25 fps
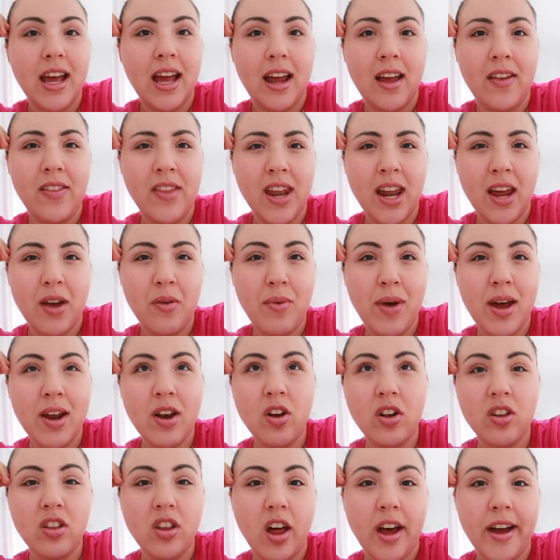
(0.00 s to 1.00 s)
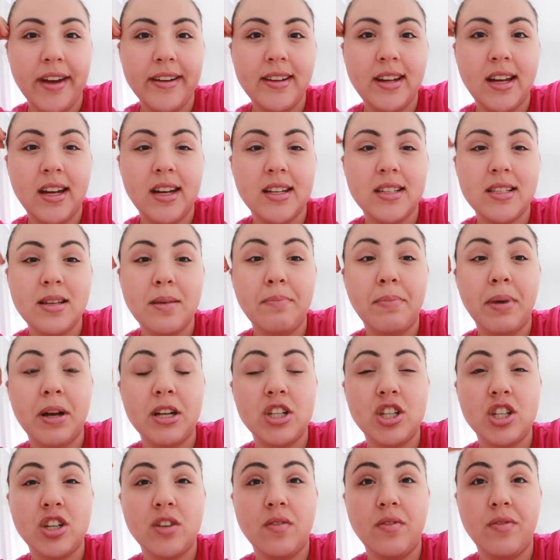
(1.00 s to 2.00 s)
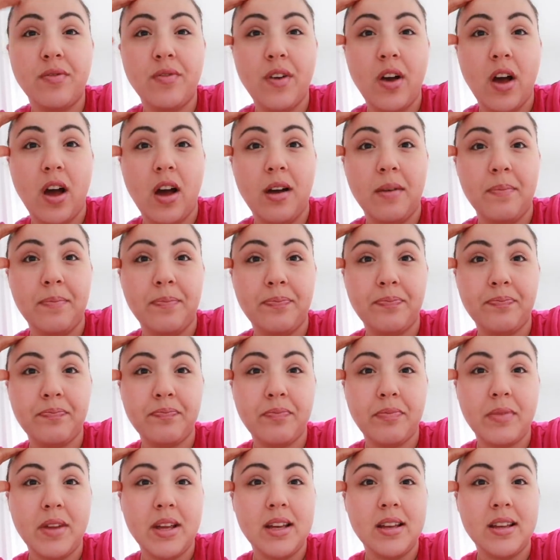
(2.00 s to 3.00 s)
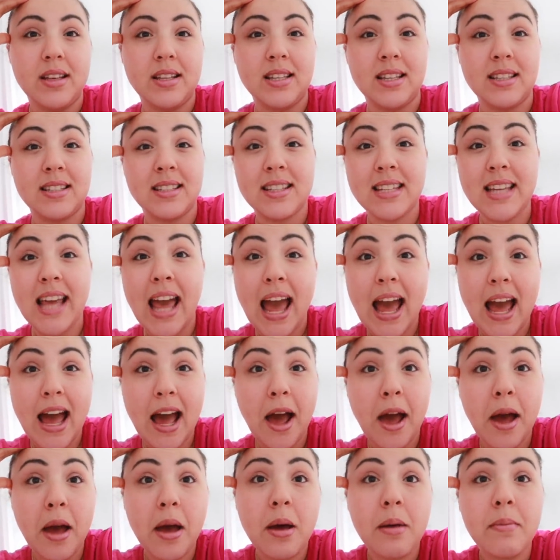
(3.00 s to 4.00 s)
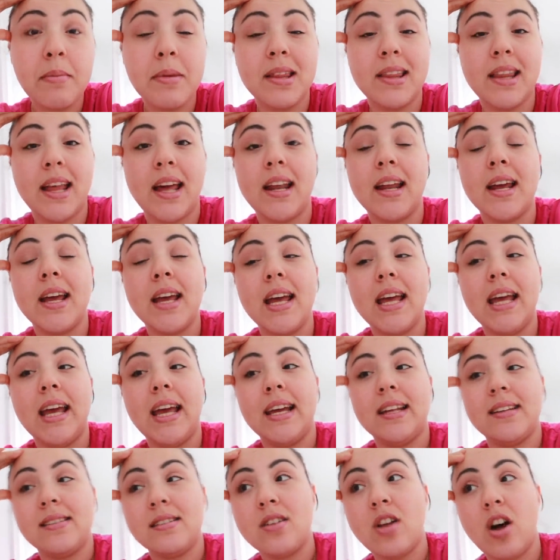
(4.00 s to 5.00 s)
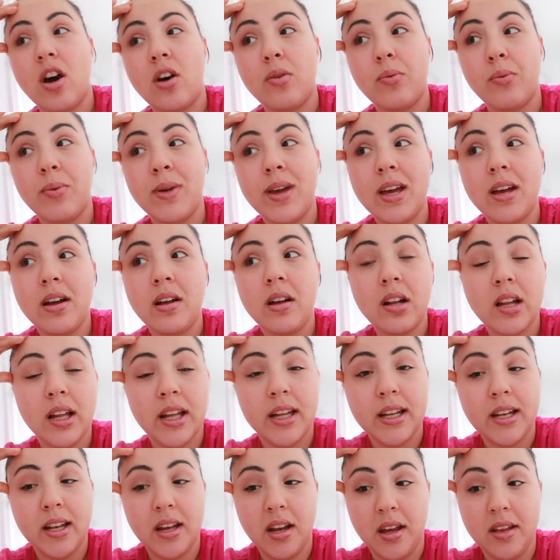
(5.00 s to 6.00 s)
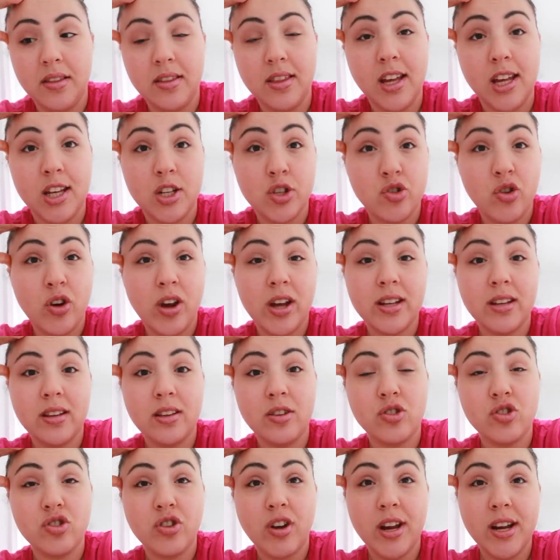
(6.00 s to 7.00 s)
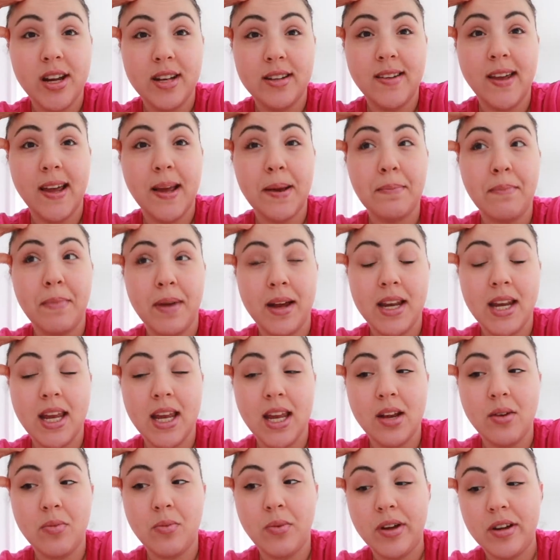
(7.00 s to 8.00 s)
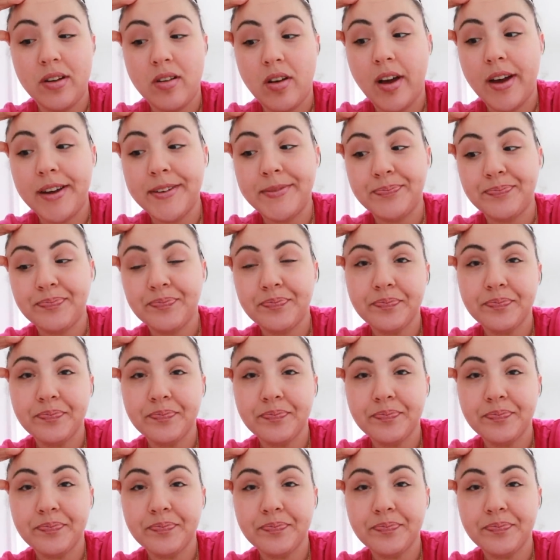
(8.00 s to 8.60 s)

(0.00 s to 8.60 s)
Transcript: And then I read online that it's a bunch of, it's a scam and that it's not real and that they're trying to take money and whatnot.